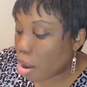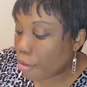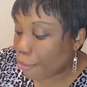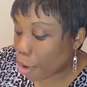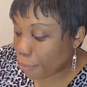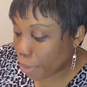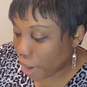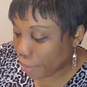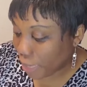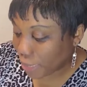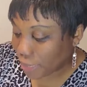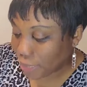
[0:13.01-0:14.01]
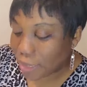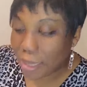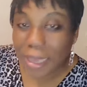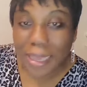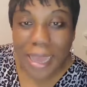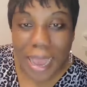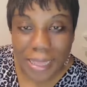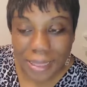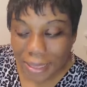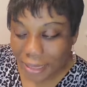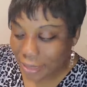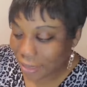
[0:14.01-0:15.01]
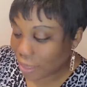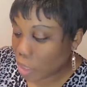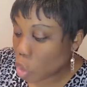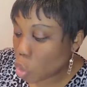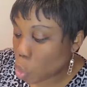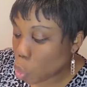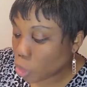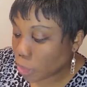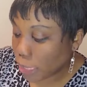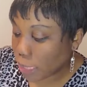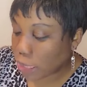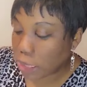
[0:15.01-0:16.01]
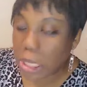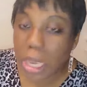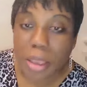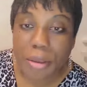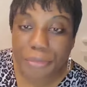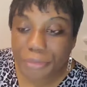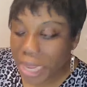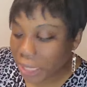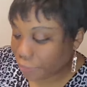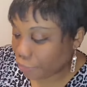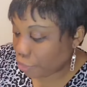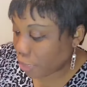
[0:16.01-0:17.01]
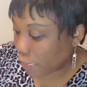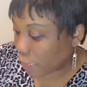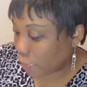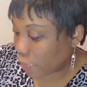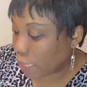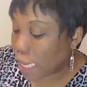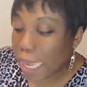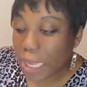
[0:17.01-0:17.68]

forbearance, kindness, goodness, faithfulness,